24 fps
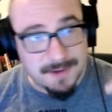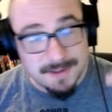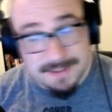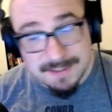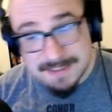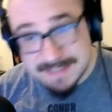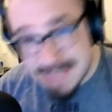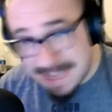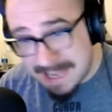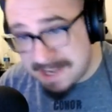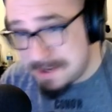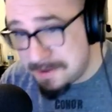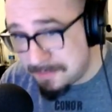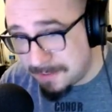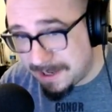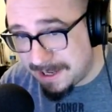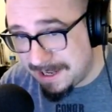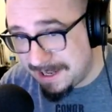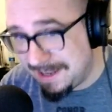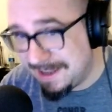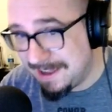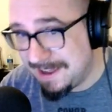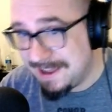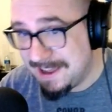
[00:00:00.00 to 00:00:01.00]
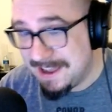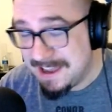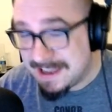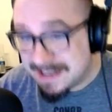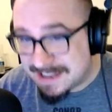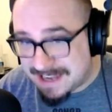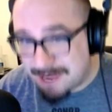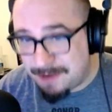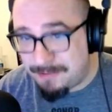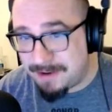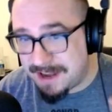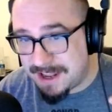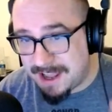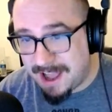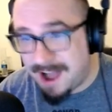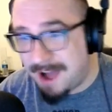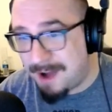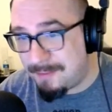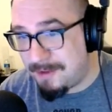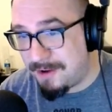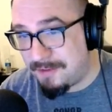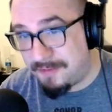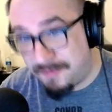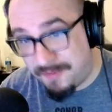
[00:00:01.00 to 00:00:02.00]
So anyway,
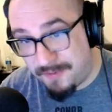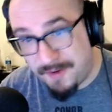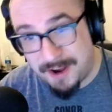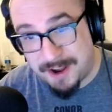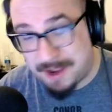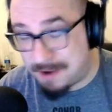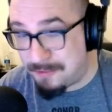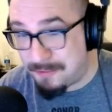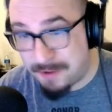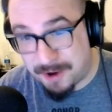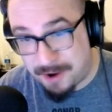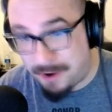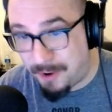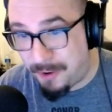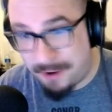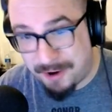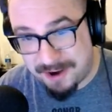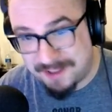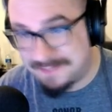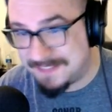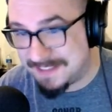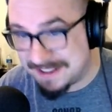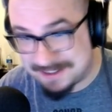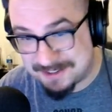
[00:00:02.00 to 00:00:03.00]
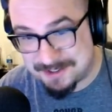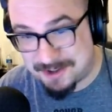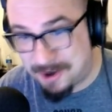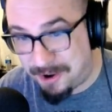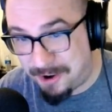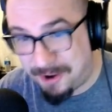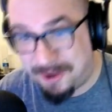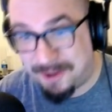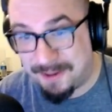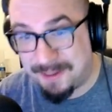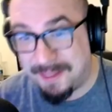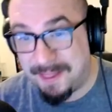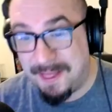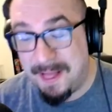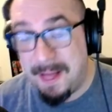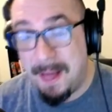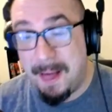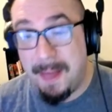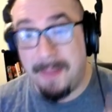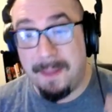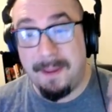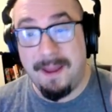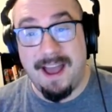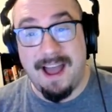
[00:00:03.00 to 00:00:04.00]
Kiriyama fucking recorded this call.
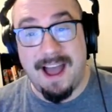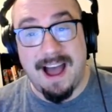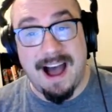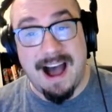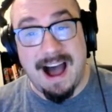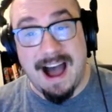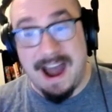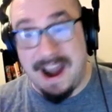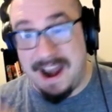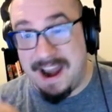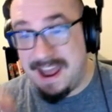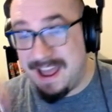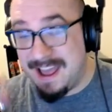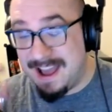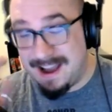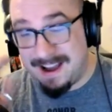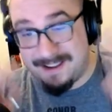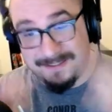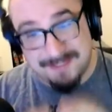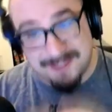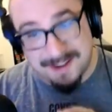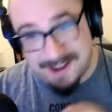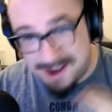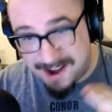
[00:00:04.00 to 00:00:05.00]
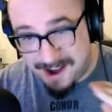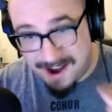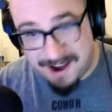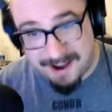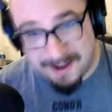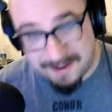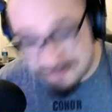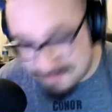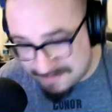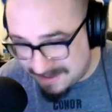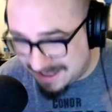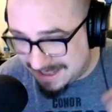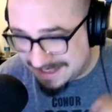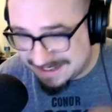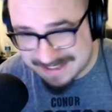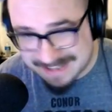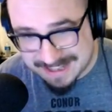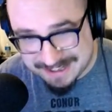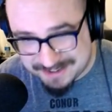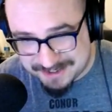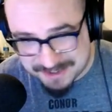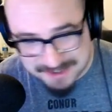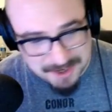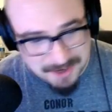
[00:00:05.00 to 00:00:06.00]
And,
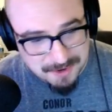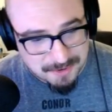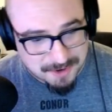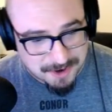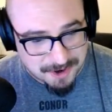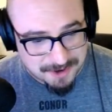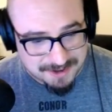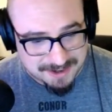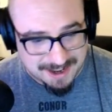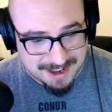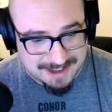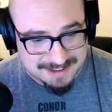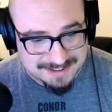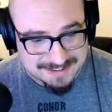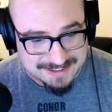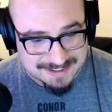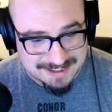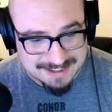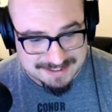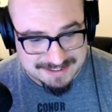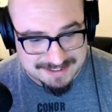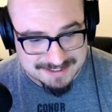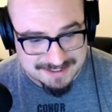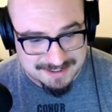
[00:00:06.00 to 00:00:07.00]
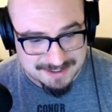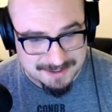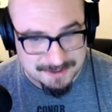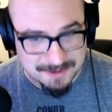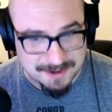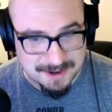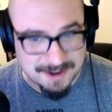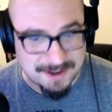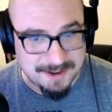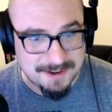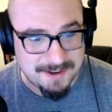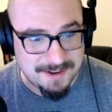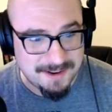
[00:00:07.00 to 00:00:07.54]
it's too good, guys. It's too good.